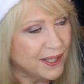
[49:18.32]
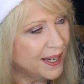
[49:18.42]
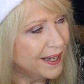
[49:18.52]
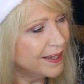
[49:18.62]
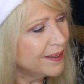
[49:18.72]

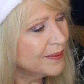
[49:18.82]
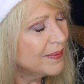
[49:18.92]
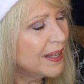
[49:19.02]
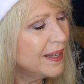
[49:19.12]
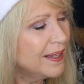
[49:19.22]
Day.
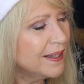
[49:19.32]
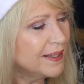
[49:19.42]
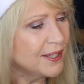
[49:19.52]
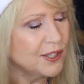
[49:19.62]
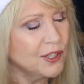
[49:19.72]

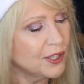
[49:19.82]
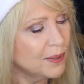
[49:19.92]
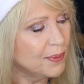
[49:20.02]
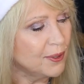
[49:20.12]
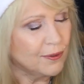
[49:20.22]
This is just
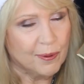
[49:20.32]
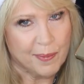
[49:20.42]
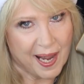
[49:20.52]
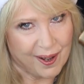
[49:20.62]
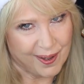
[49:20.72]
a beautiful
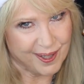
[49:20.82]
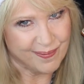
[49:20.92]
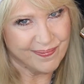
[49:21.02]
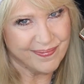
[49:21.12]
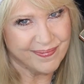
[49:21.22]
palette,
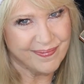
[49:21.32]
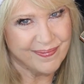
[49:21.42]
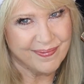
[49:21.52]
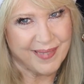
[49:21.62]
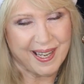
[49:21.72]

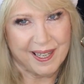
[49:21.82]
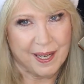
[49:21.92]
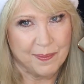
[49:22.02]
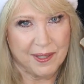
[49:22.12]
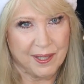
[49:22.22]
and
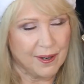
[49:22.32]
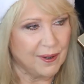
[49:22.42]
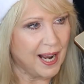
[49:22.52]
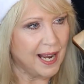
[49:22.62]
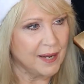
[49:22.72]
I
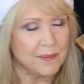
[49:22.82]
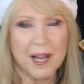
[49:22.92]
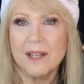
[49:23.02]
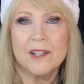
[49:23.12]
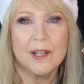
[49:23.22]
am
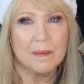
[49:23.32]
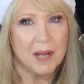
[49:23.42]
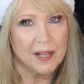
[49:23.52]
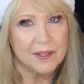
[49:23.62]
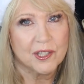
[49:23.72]
not going to
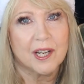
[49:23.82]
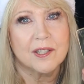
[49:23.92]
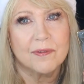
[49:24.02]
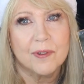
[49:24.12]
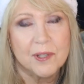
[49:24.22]

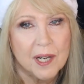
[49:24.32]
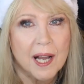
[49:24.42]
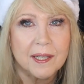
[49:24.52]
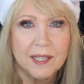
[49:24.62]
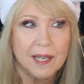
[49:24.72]
apologize for
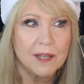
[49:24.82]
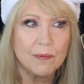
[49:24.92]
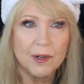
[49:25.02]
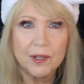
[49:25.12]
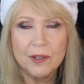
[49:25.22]
not taking
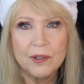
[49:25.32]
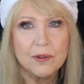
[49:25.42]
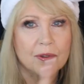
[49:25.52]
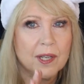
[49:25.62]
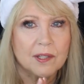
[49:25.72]
one of the
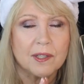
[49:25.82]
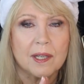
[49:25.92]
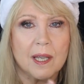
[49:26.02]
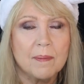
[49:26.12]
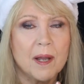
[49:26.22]
new things
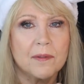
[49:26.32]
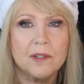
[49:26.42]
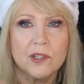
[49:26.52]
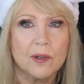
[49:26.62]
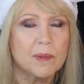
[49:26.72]
that came out
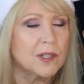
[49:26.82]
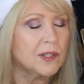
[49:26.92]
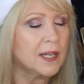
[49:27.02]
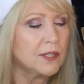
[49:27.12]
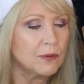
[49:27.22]
this year,
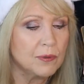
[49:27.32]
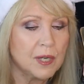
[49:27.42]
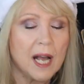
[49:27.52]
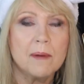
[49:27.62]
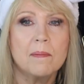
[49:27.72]
because I do
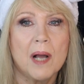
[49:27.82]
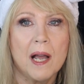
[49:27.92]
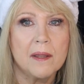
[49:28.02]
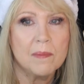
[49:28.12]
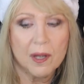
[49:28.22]
not
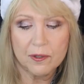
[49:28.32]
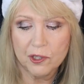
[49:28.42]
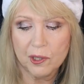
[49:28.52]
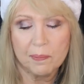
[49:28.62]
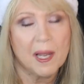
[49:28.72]
buy the
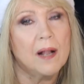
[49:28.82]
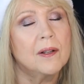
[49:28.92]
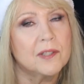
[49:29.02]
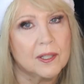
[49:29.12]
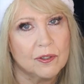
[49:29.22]
Mothership
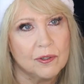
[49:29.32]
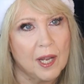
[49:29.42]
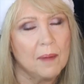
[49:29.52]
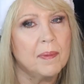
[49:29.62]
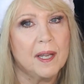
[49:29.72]
palettes, I do
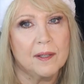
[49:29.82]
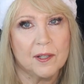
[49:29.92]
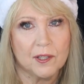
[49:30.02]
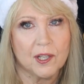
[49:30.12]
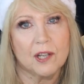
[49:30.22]
not buy the
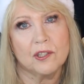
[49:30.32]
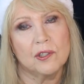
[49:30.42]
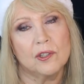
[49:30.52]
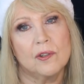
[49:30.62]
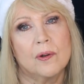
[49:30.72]
Natasha
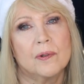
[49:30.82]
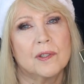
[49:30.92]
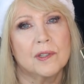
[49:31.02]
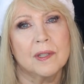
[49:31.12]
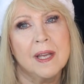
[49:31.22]

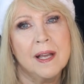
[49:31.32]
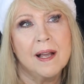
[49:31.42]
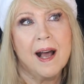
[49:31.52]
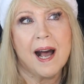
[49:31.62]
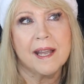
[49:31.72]
Denona's.
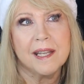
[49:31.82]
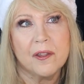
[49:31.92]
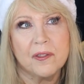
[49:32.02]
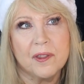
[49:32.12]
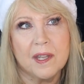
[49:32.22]
I
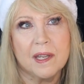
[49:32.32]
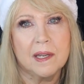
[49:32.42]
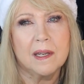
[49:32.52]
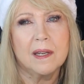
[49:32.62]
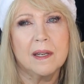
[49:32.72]
get
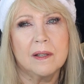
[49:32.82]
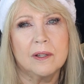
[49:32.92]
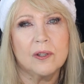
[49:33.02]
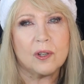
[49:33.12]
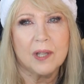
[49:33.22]
the
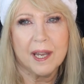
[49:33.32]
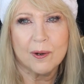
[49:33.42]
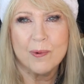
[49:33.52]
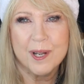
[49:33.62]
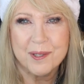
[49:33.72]

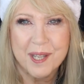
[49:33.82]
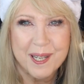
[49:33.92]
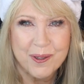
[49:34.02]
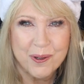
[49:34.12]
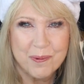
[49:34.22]
look-alike ones, I
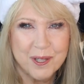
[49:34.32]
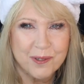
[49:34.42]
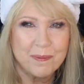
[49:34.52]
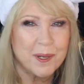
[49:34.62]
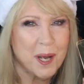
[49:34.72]
get the ones
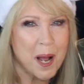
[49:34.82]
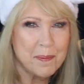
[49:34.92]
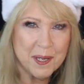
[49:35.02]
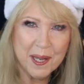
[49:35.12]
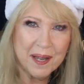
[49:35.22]
from the
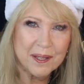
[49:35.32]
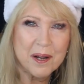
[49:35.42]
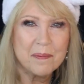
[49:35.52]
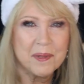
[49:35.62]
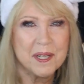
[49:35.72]
copycat
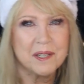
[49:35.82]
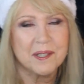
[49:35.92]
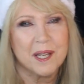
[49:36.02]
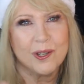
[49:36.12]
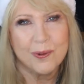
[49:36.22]

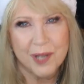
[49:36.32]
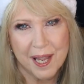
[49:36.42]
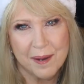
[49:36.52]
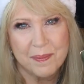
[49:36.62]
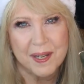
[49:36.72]
companies like You
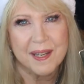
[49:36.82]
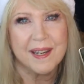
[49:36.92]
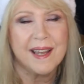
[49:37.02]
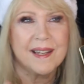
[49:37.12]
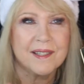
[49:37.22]
Can Be
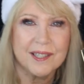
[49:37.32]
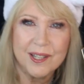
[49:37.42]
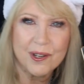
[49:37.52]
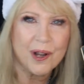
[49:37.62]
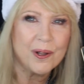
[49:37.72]
and
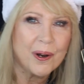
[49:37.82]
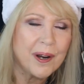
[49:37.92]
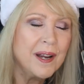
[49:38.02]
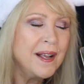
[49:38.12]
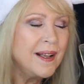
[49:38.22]
Sea Color.
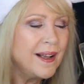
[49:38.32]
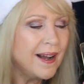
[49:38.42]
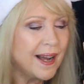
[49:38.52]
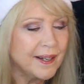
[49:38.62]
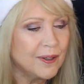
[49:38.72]

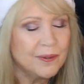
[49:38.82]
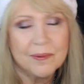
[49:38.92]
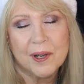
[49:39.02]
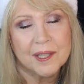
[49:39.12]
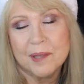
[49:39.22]
I don't
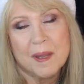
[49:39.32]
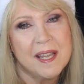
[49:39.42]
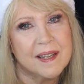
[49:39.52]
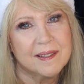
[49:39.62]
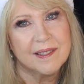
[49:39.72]
want to
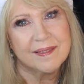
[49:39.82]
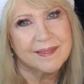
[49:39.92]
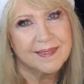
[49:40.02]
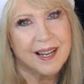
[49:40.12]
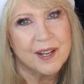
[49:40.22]
spend
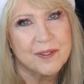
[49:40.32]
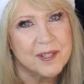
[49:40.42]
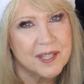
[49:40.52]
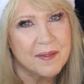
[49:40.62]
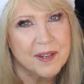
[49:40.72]

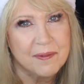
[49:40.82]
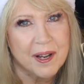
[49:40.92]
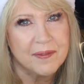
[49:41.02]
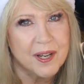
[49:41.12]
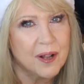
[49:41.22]

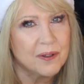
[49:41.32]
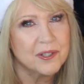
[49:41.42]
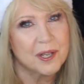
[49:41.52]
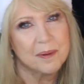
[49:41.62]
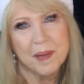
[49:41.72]

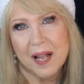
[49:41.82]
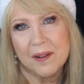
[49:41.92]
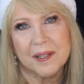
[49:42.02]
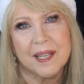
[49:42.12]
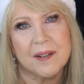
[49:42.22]
$175 on a
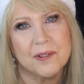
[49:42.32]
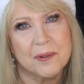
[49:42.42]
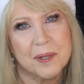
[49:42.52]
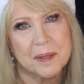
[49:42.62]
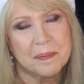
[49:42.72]
palette, can't
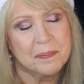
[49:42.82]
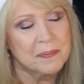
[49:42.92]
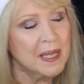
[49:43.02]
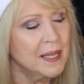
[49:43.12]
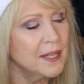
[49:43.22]
do it.
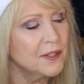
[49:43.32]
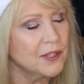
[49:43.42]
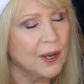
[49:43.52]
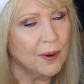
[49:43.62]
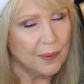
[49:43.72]

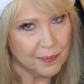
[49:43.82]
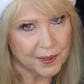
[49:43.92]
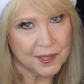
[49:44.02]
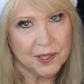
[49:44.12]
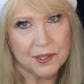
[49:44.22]
So
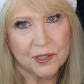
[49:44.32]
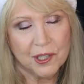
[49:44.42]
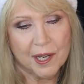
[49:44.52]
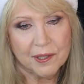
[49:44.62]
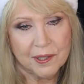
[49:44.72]
this is
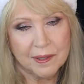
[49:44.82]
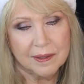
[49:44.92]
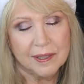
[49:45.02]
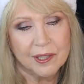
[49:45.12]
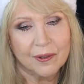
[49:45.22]

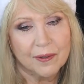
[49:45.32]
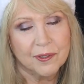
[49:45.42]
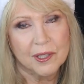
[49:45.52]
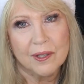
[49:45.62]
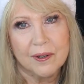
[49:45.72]
just, year
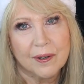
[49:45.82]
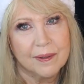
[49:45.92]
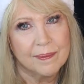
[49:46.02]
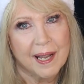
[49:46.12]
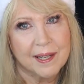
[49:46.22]
after
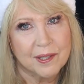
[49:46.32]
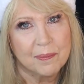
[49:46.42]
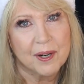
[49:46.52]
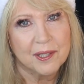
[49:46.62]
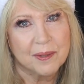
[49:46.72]
year, has
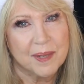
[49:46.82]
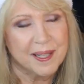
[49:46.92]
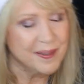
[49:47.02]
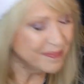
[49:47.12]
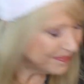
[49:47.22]
impressed me.